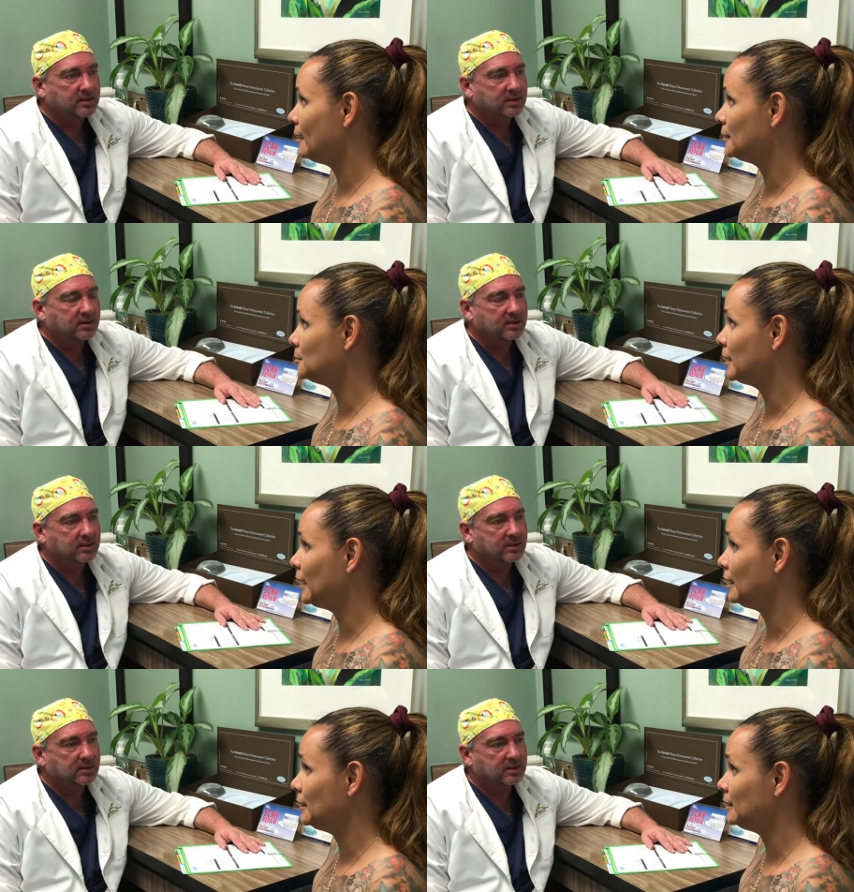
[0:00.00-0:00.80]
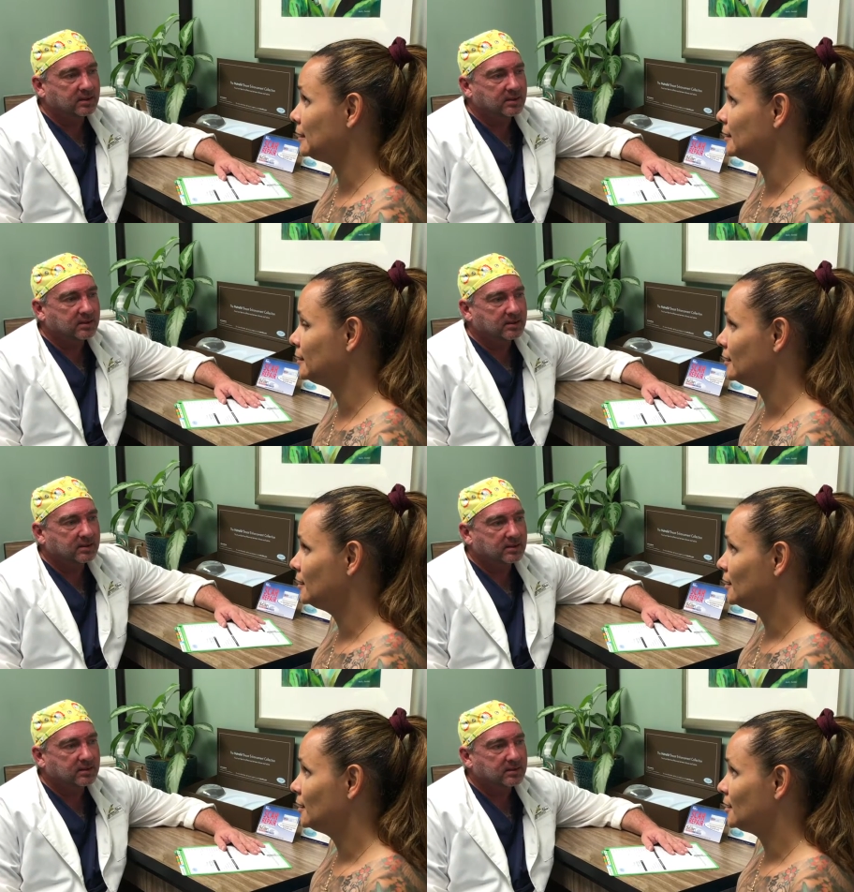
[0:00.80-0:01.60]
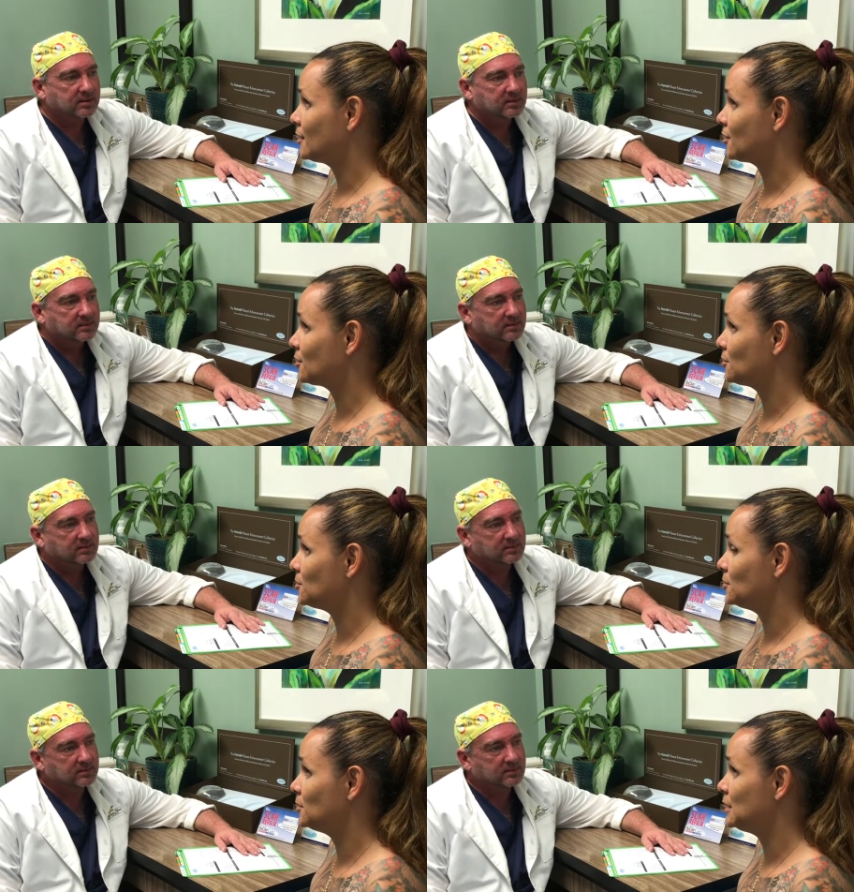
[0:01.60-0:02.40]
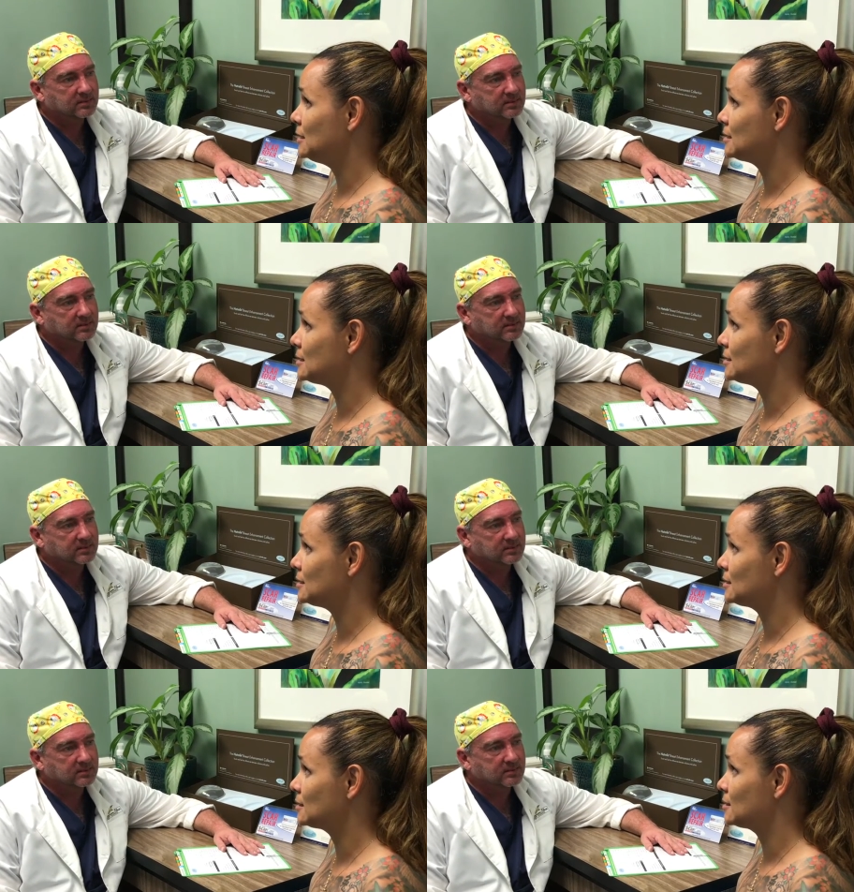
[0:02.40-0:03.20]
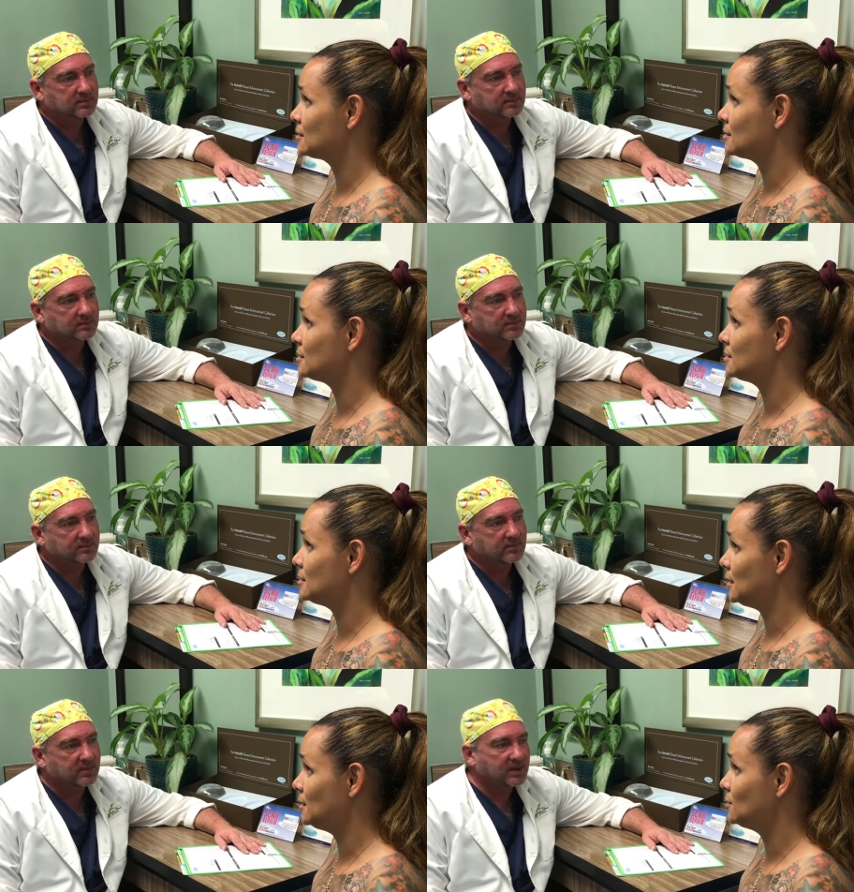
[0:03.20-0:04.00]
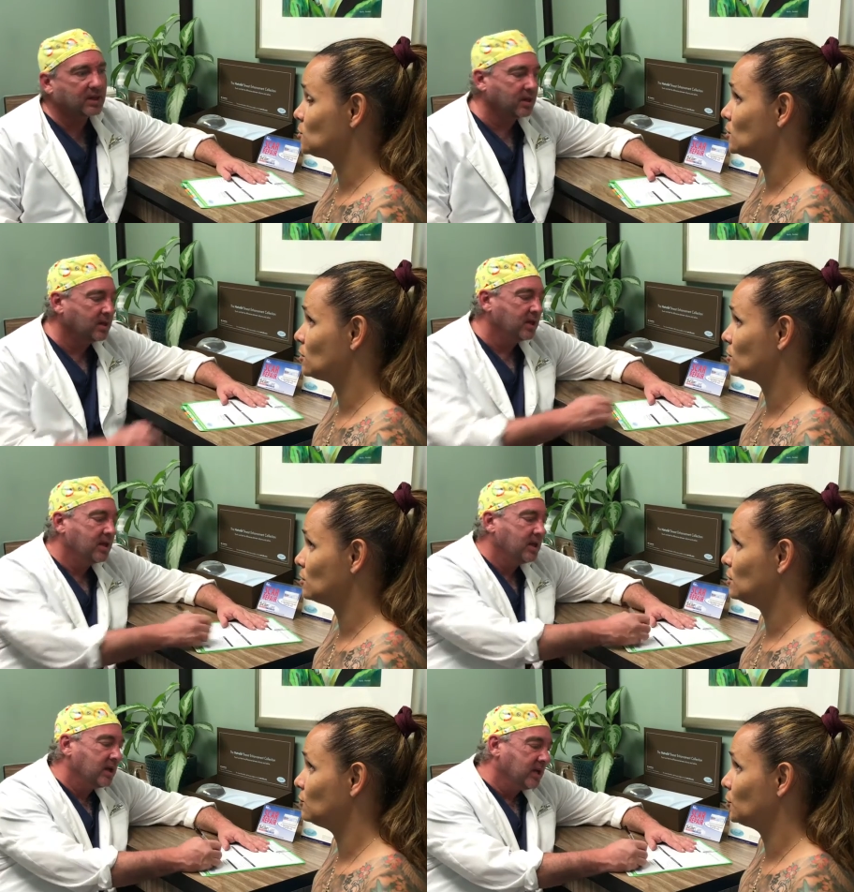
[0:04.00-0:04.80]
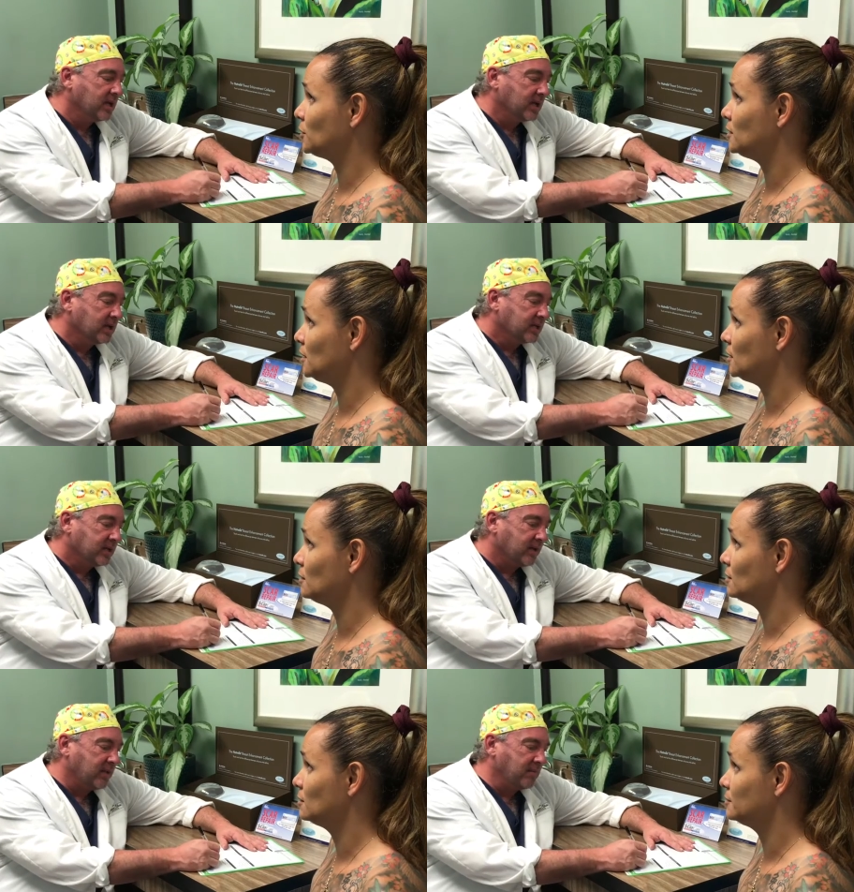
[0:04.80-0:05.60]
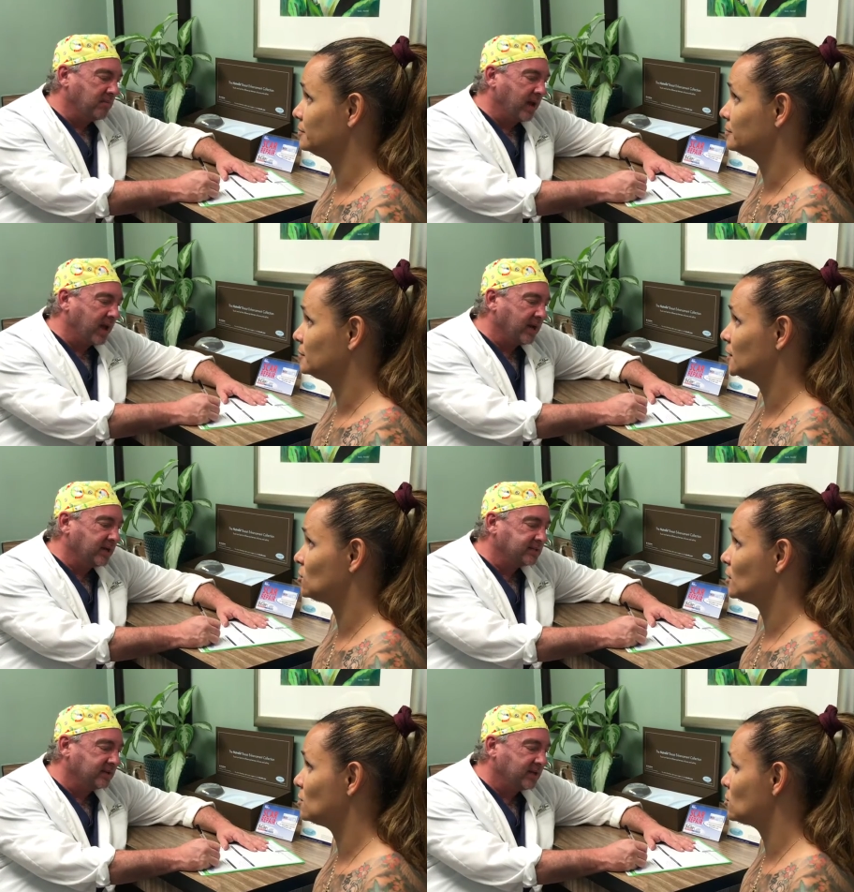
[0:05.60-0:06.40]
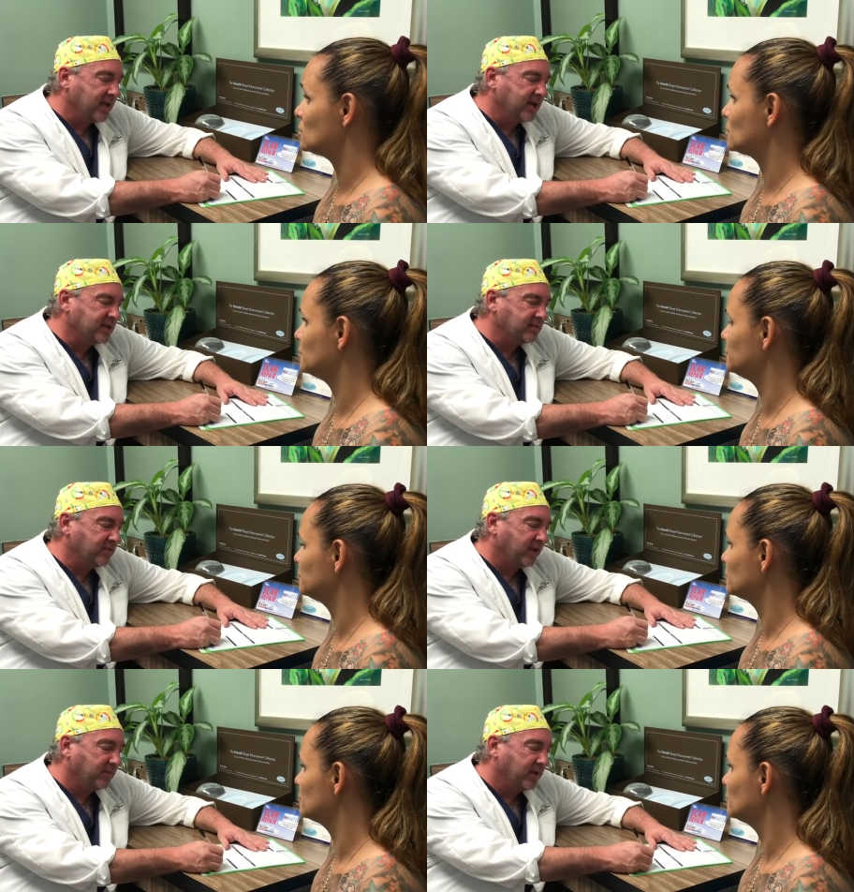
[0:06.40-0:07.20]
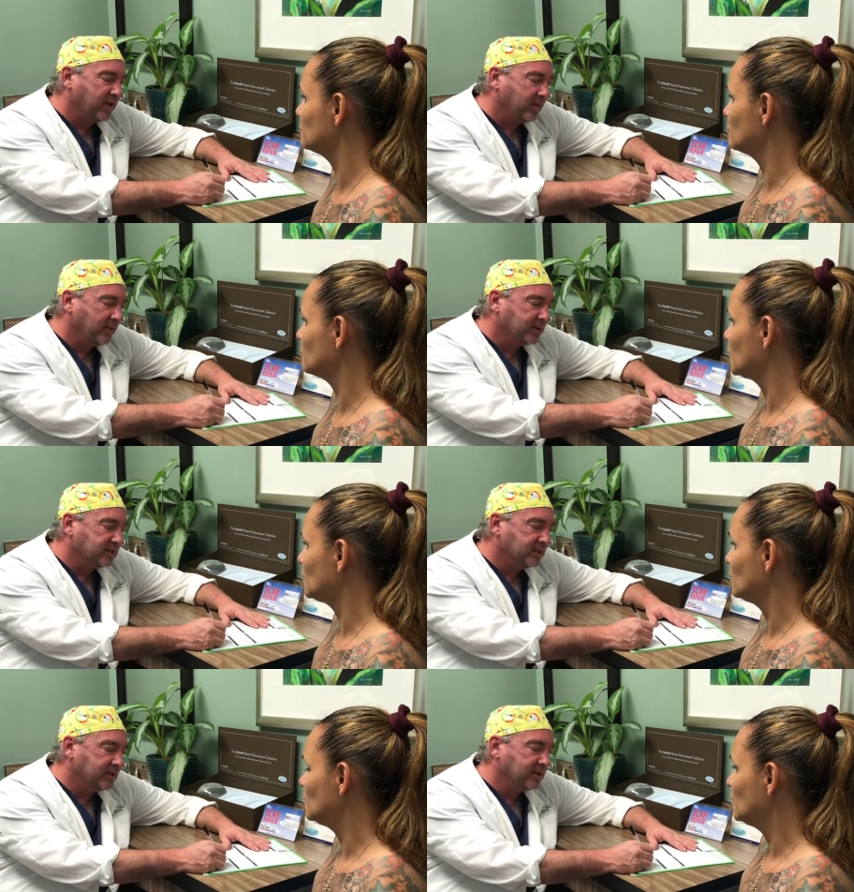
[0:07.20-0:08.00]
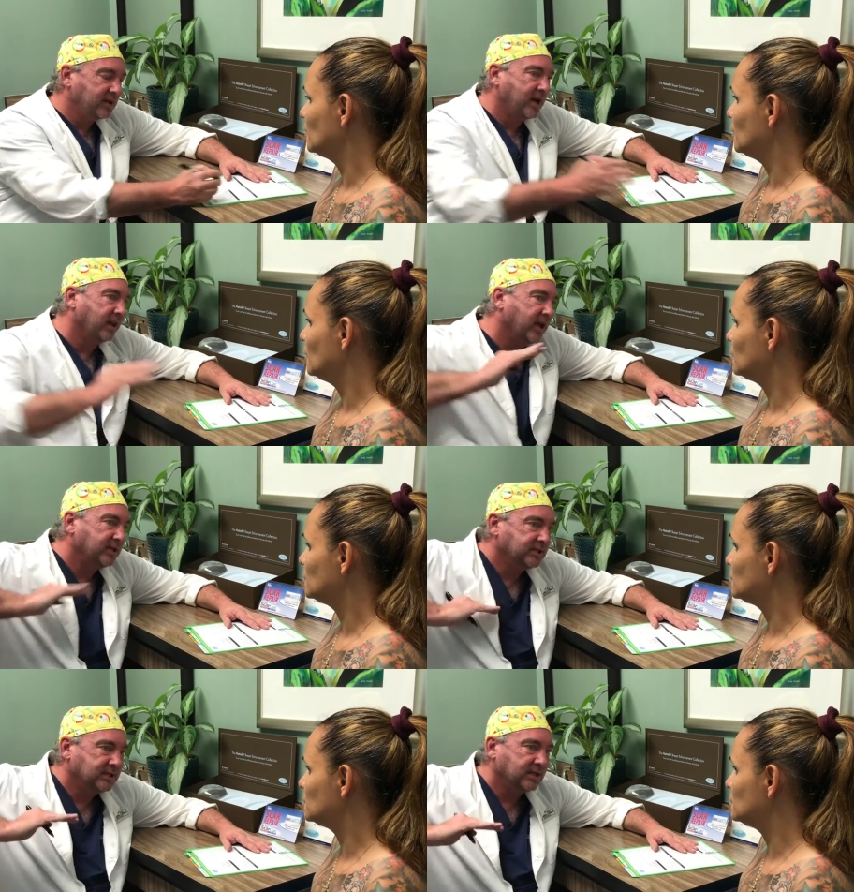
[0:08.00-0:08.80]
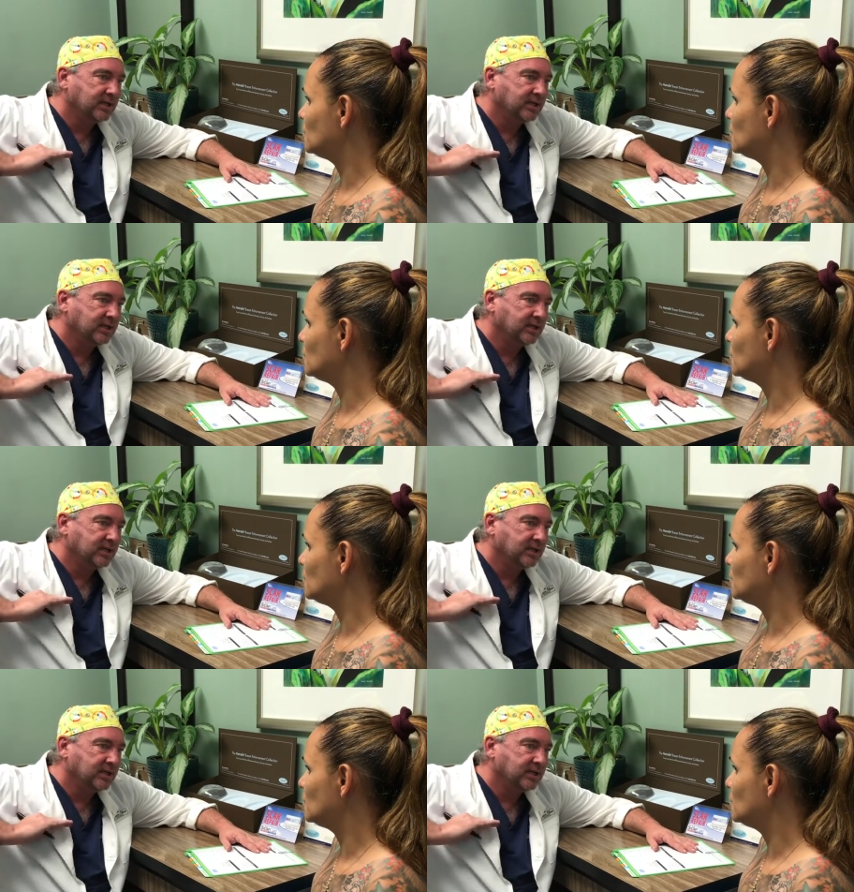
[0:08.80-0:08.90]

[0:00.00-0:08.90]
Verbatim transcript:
Speaker 1: am a 36C to a 34D.
Speaker 2: But it doesn't fill up the cup, does it? Kind of ledge?